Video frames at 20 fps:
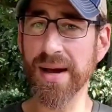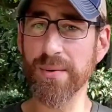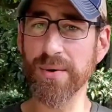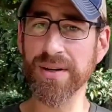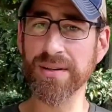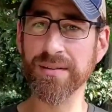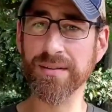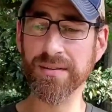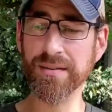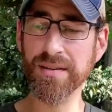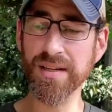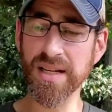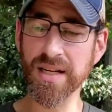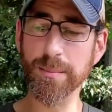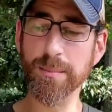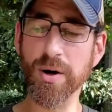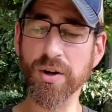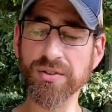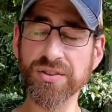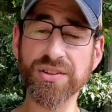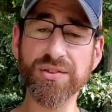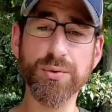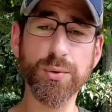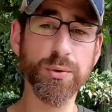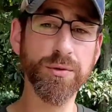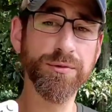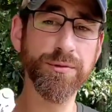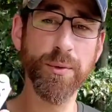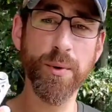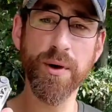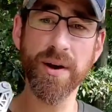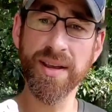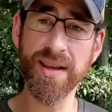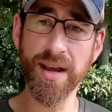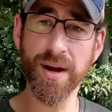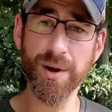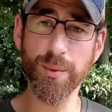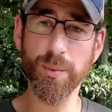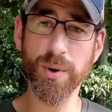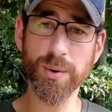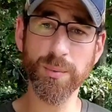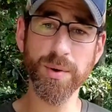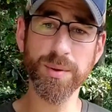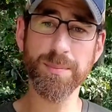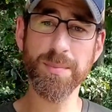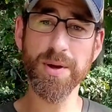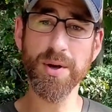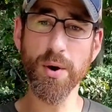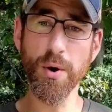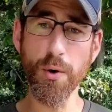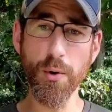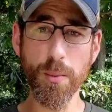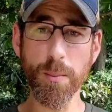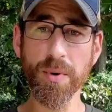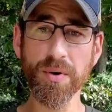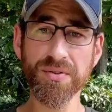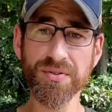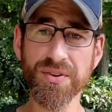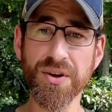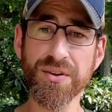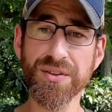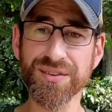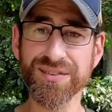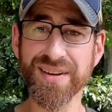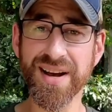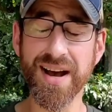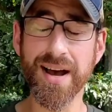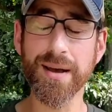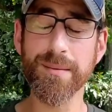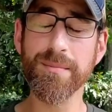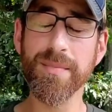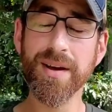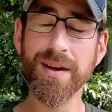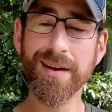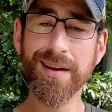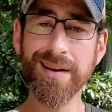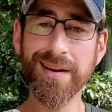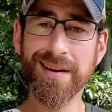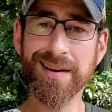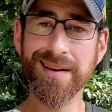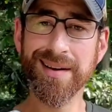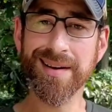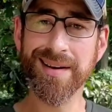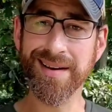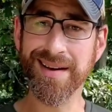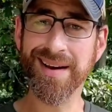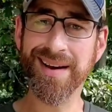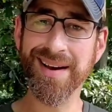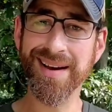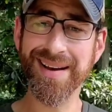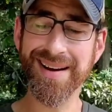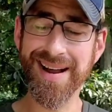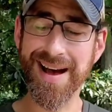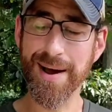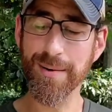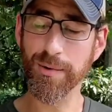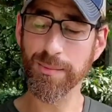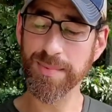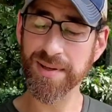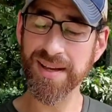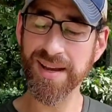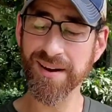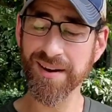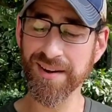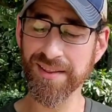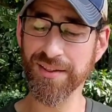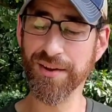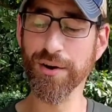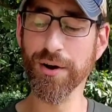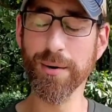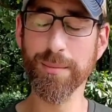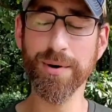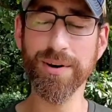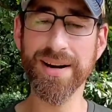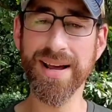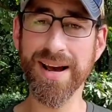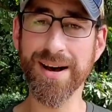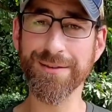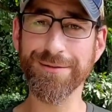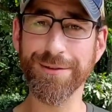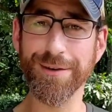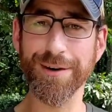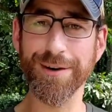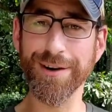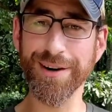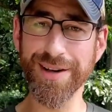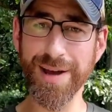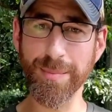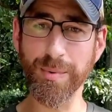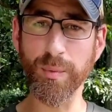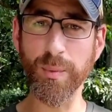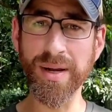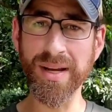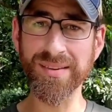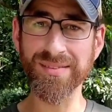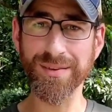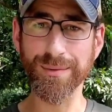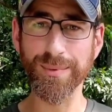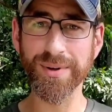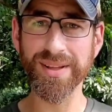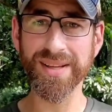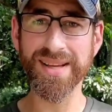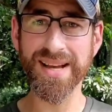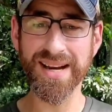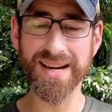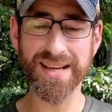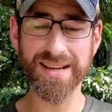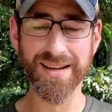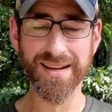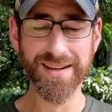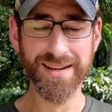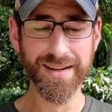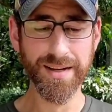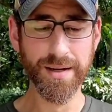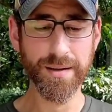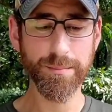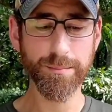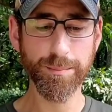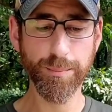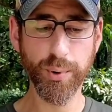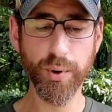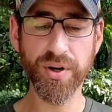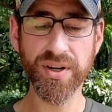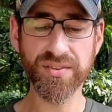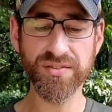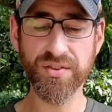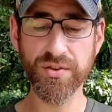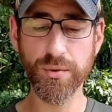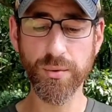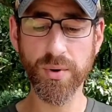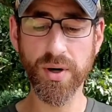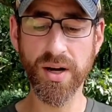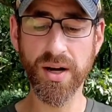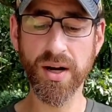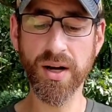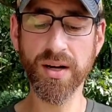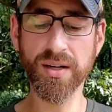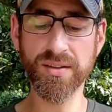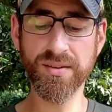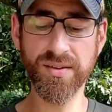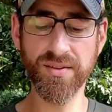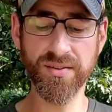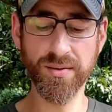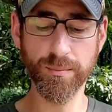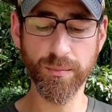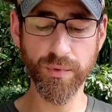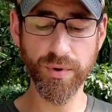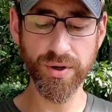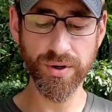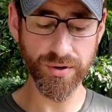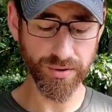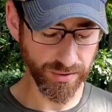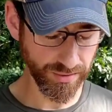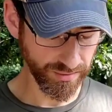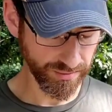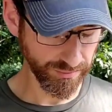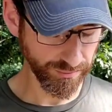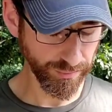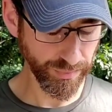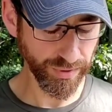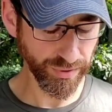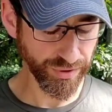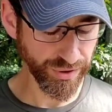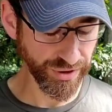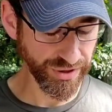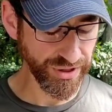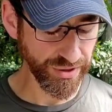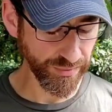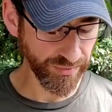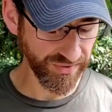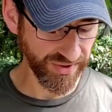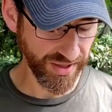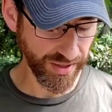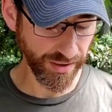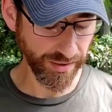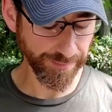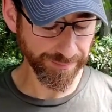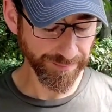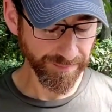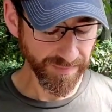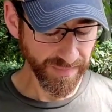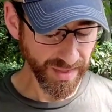I would need a multi-tool for. I carry one with me almost all the time, and I will be carrying the Gerber now for a couple weeks to really kind of put it to some real good use here.